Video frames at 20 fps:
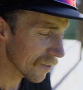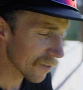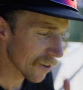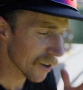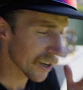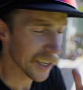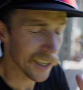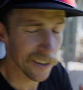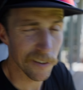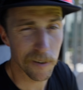So
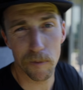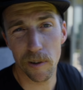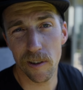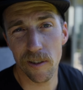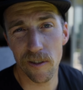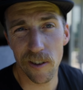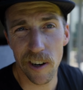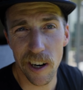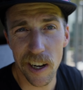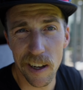I guess I'm
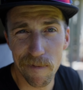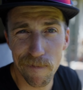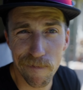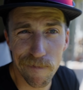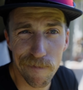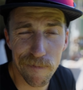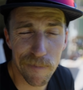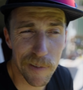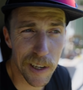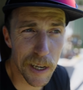just trying to
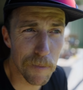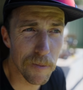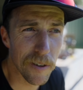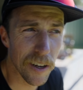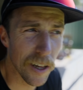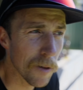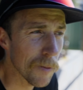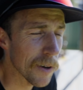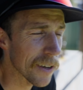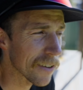keep
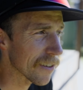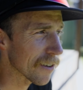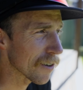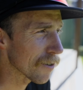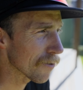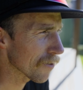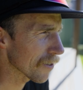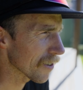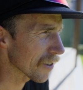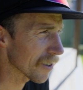telling
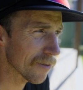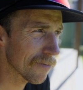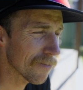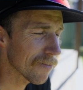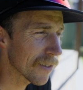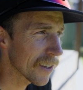myself that